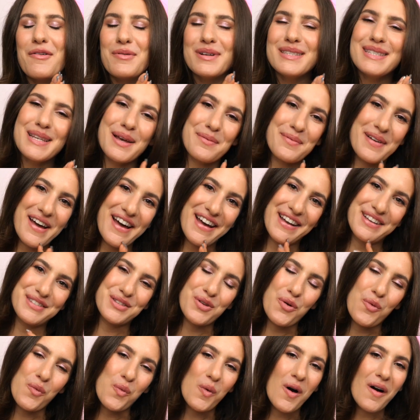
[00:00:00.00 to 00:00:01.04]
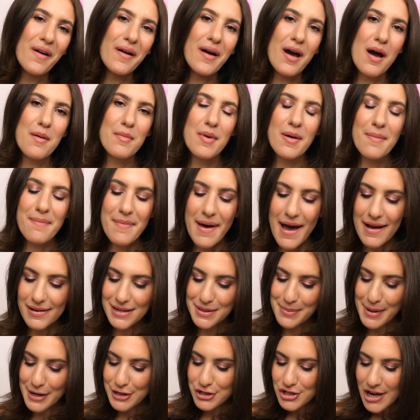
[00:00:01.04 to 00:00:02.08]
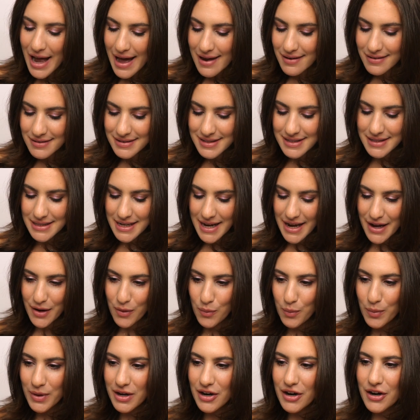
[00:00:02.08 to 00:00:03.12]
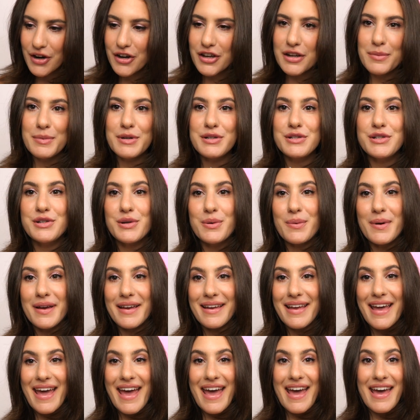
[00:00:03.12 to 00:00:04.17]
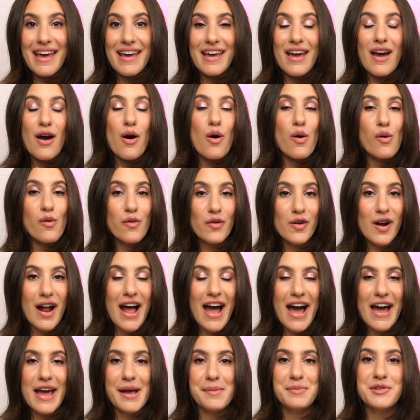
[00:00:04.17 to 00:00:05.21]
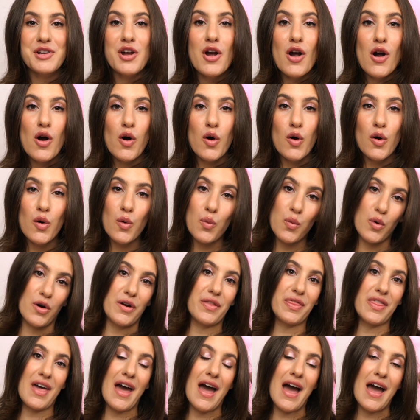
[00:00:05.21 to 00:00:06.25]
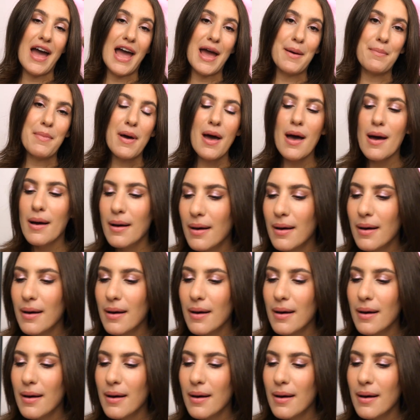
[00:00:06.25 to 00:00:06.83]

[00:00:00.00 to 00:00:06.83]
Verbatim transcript: What's up, guys? Welcome back to my channel. Today we are going to be doing a overhyped or worth the hype